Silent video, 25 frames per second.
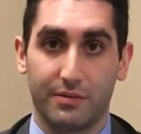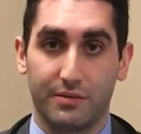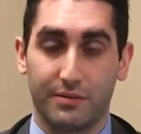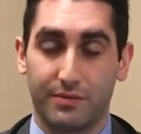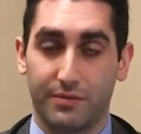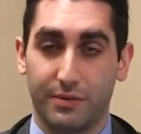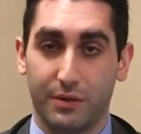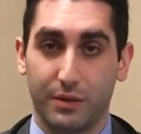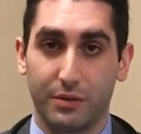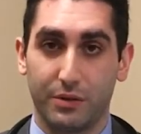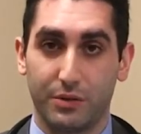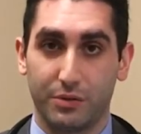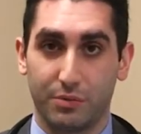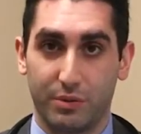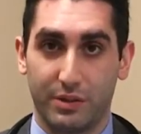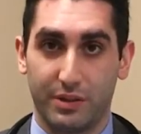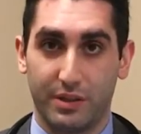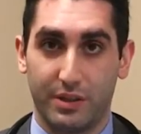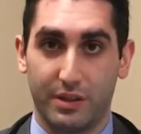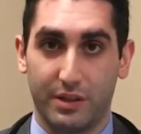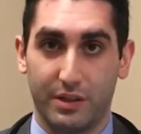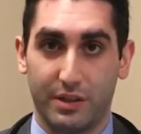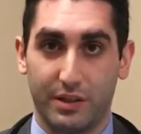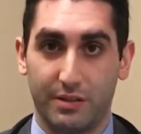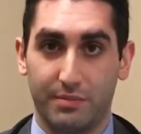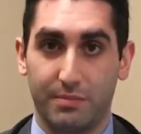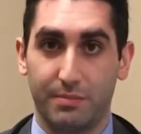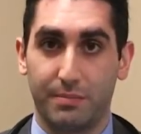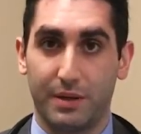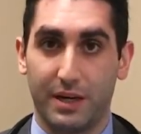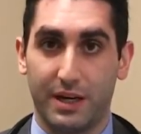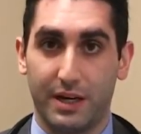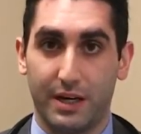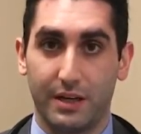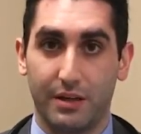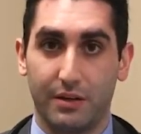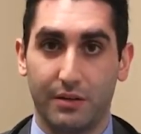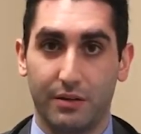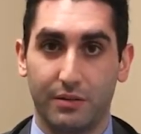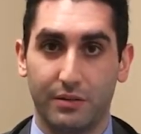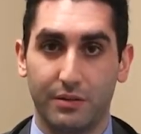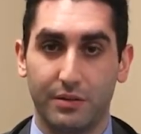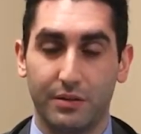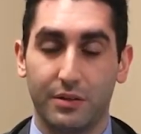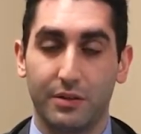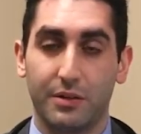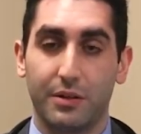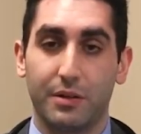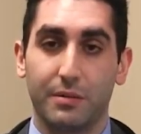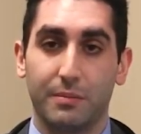fills with the bile,
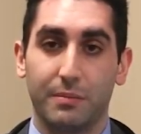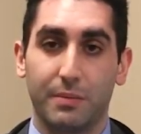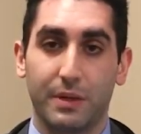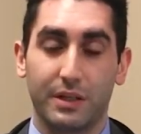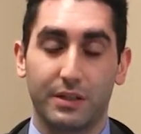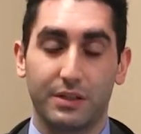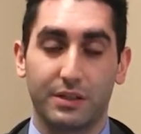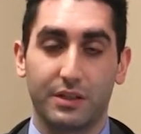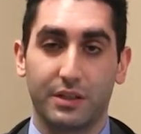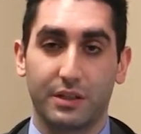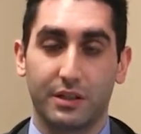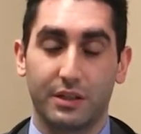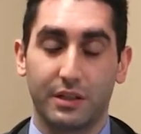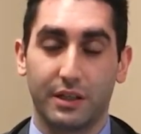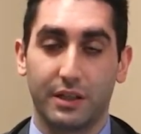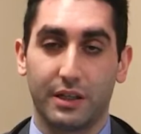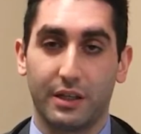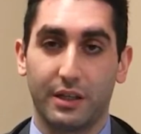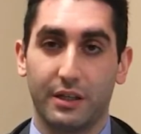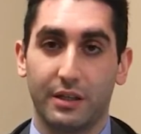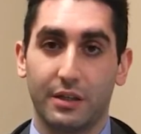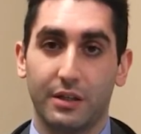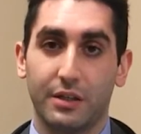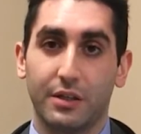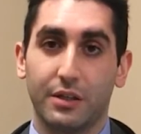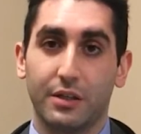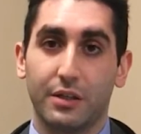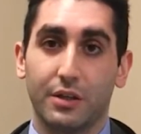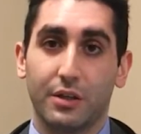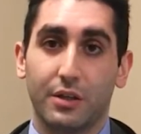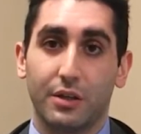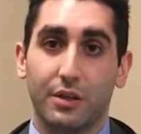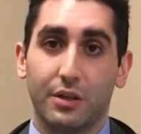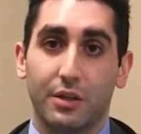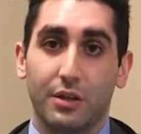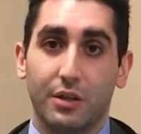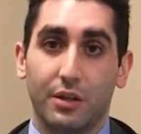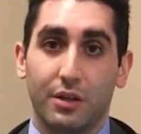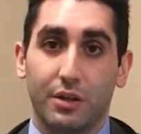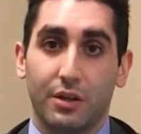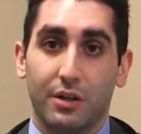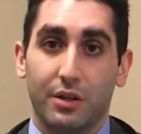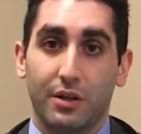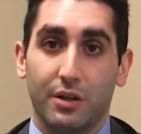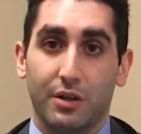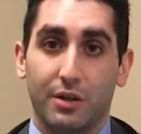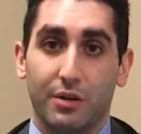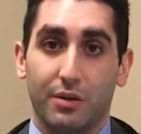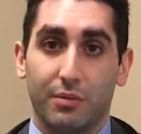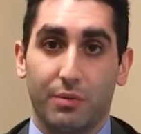basically
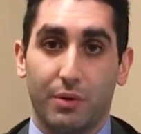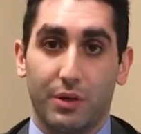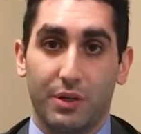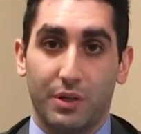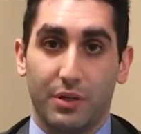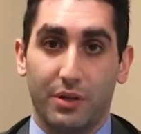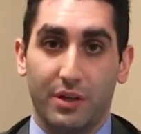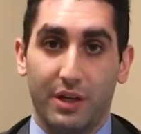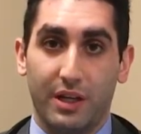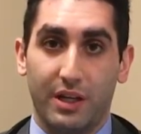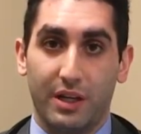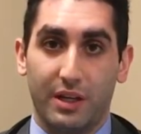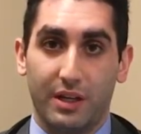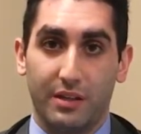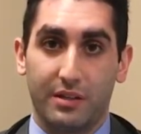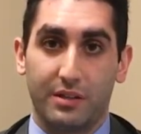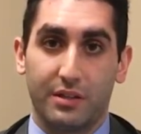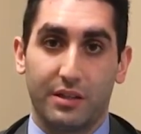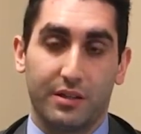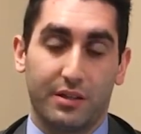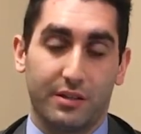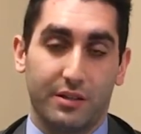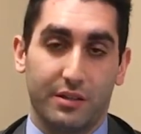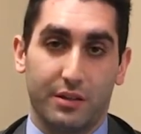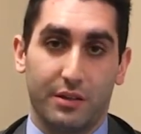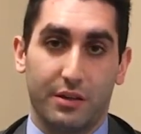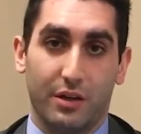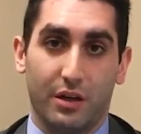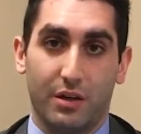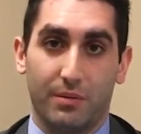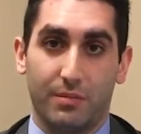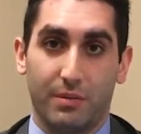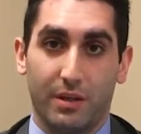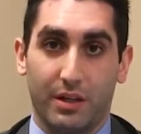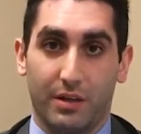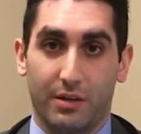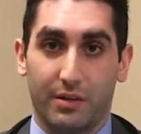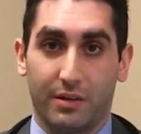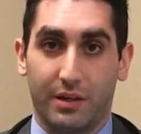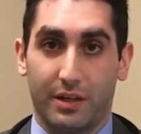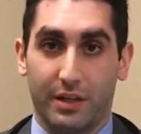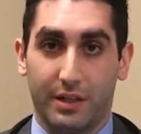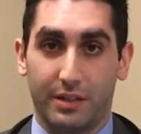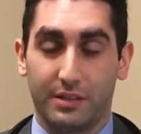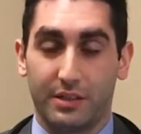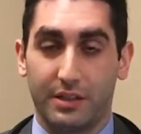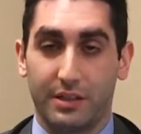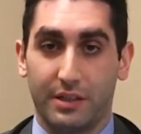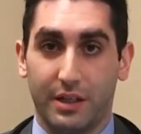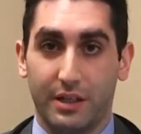when you eat, the gallbladder
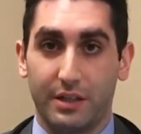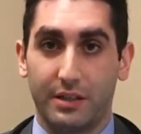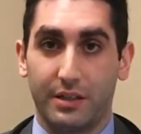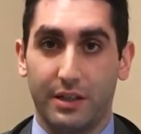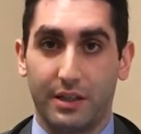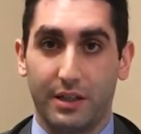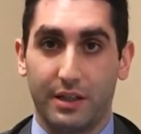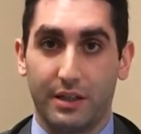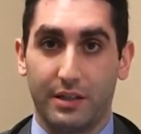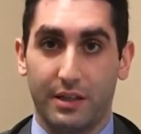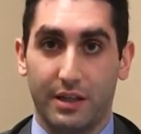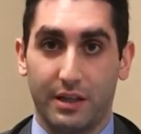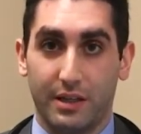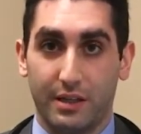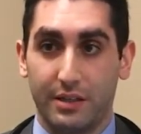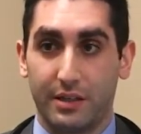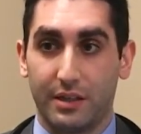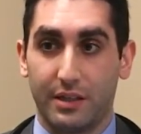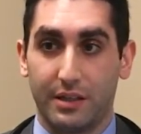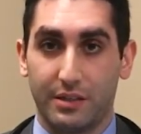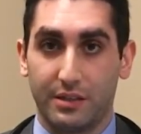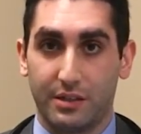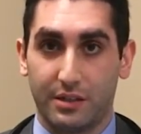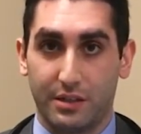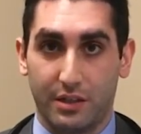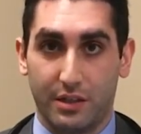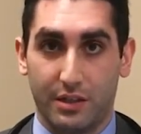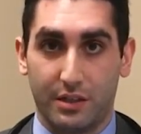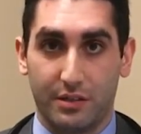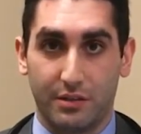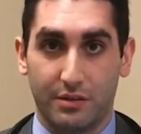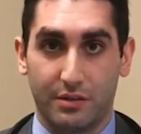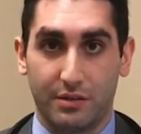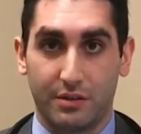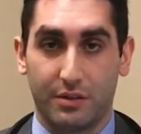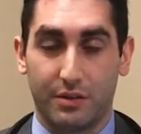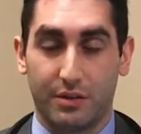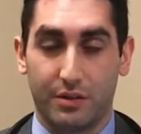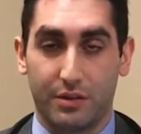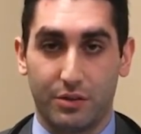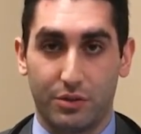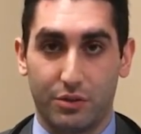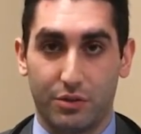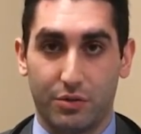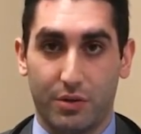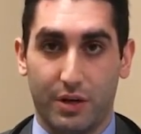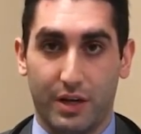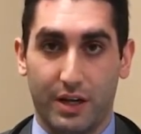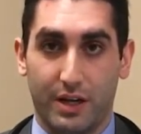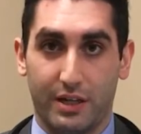gets an idea that it needs to
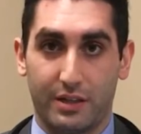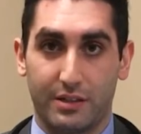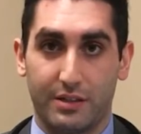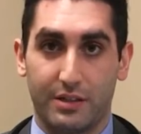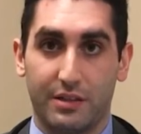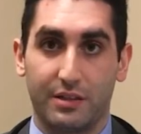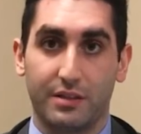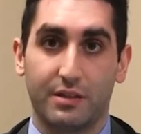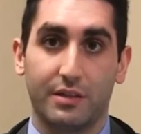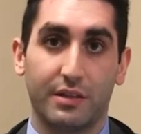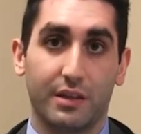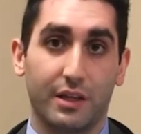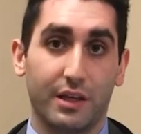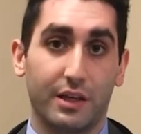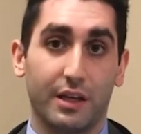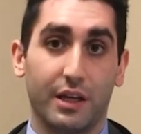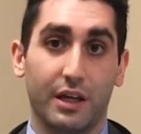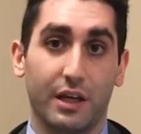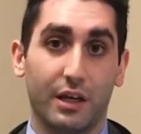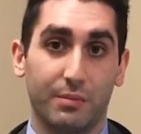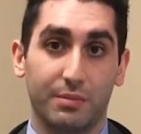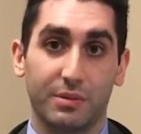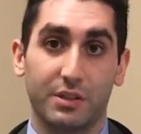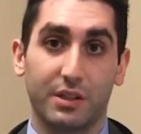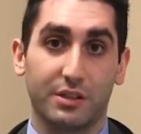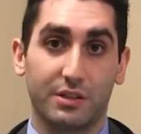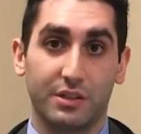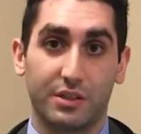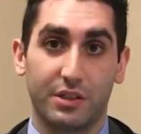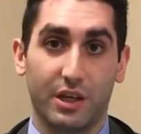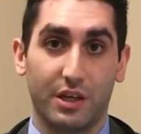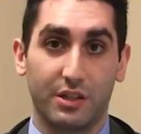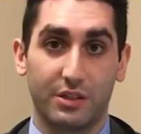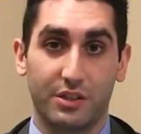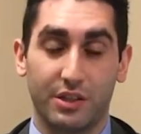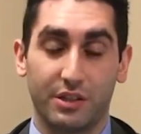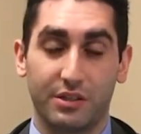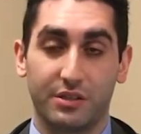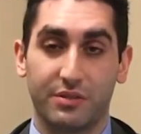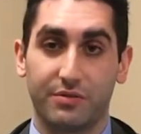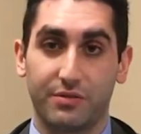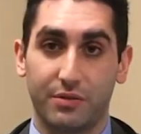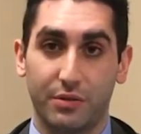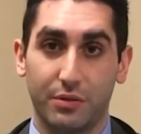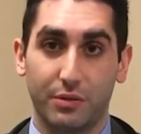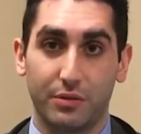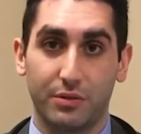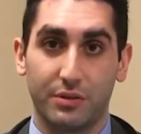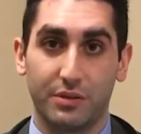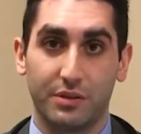contract, and it helps us digest
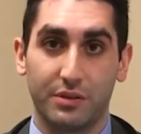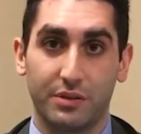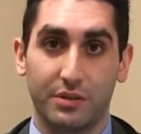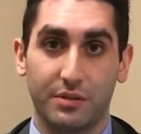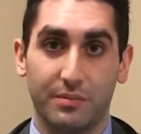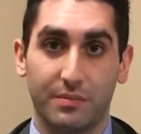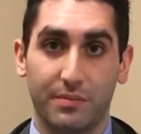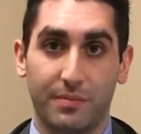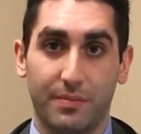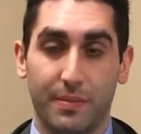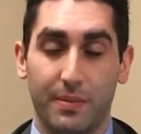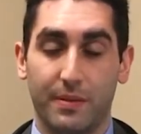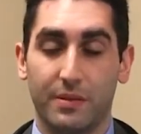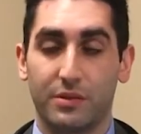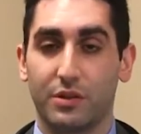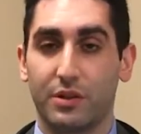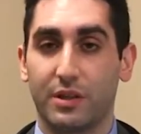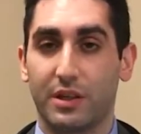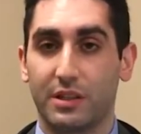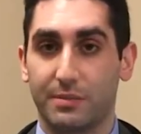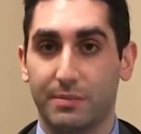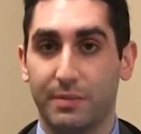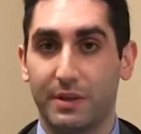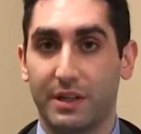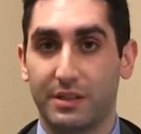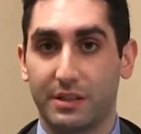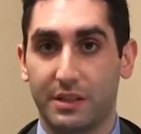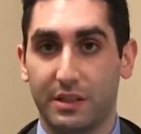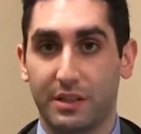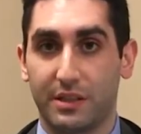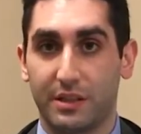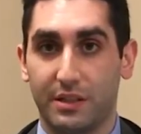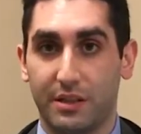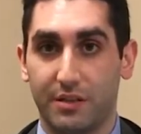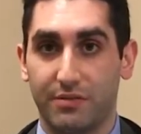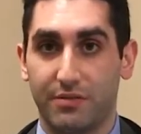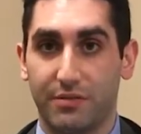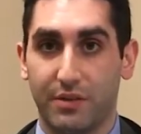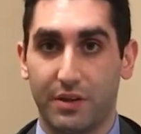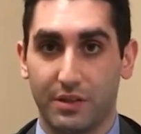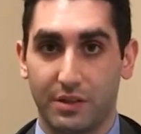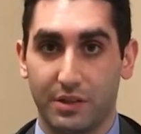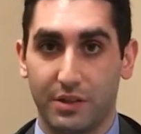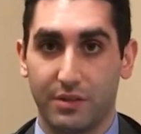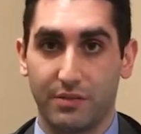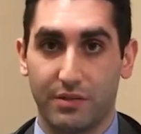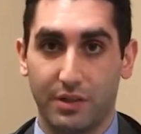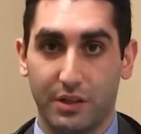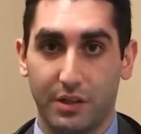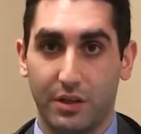foods. So that's basically the
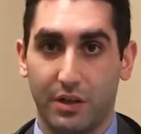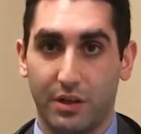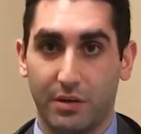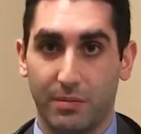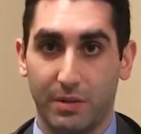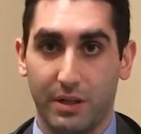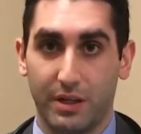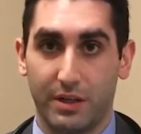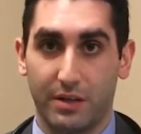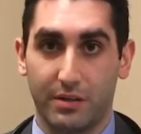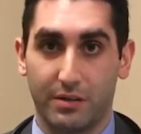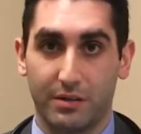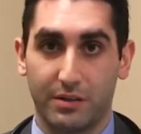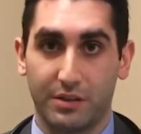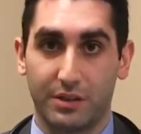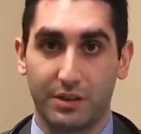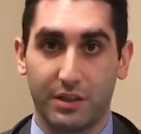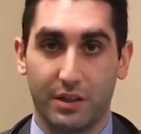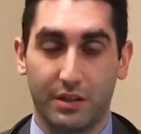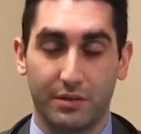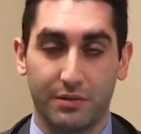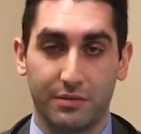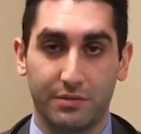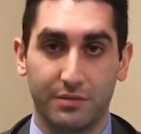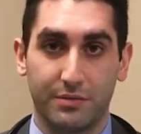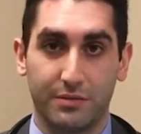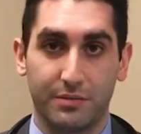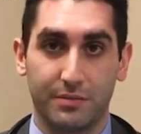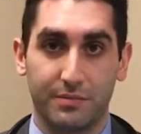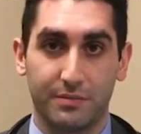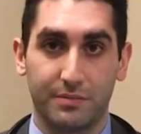function of the gallbladder itself.